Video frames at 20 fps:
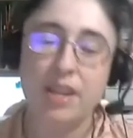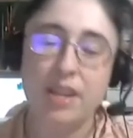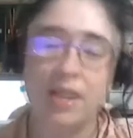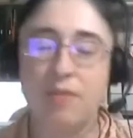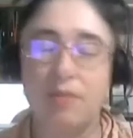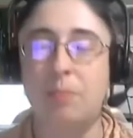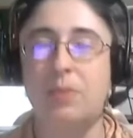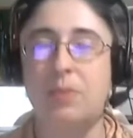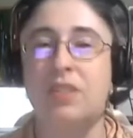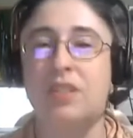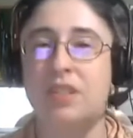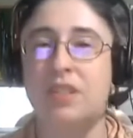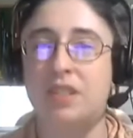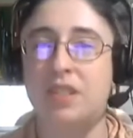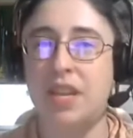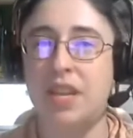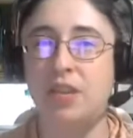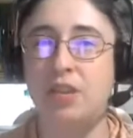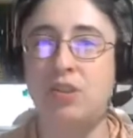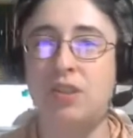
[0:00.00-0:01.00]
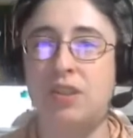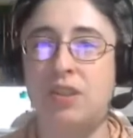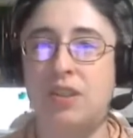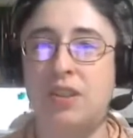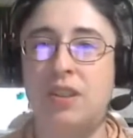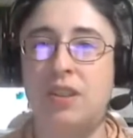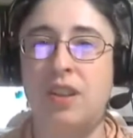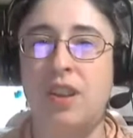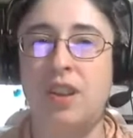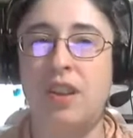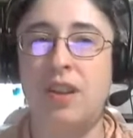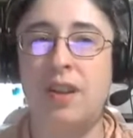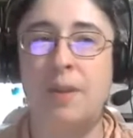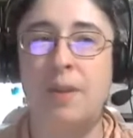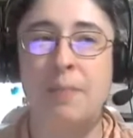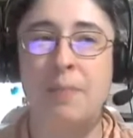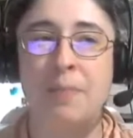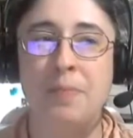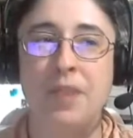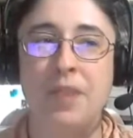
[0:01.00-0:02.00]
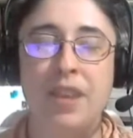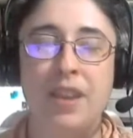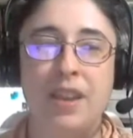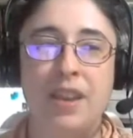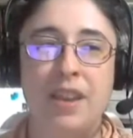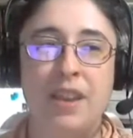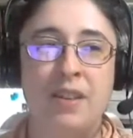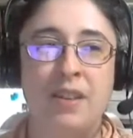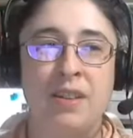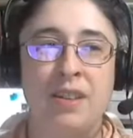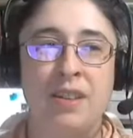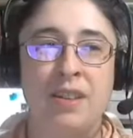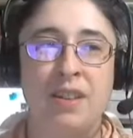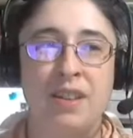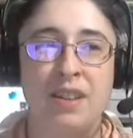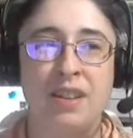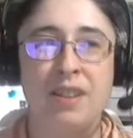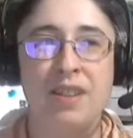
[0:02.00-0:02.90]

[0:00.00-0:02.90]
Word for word: media representation. And